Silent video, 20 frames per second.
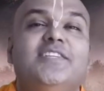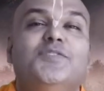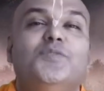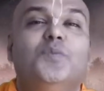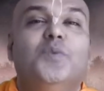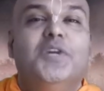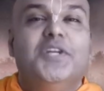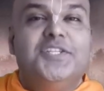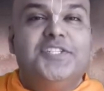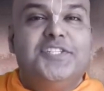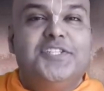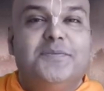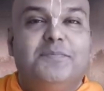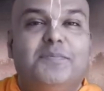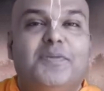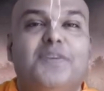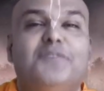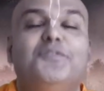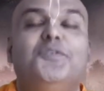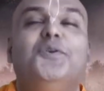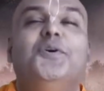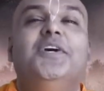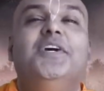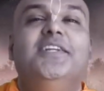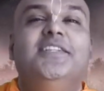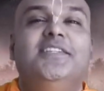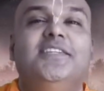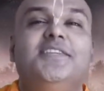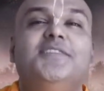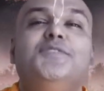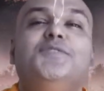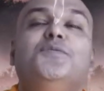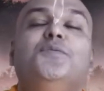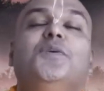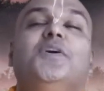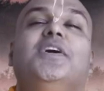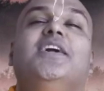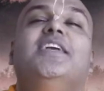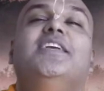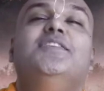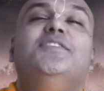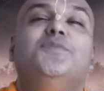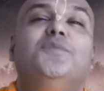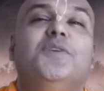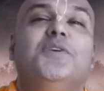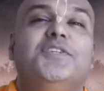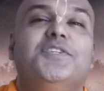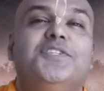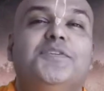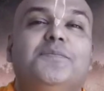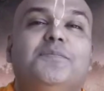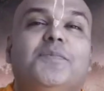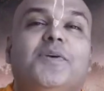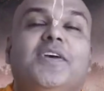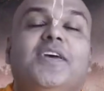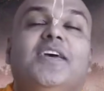is worship. Have you heard this? Work is worship.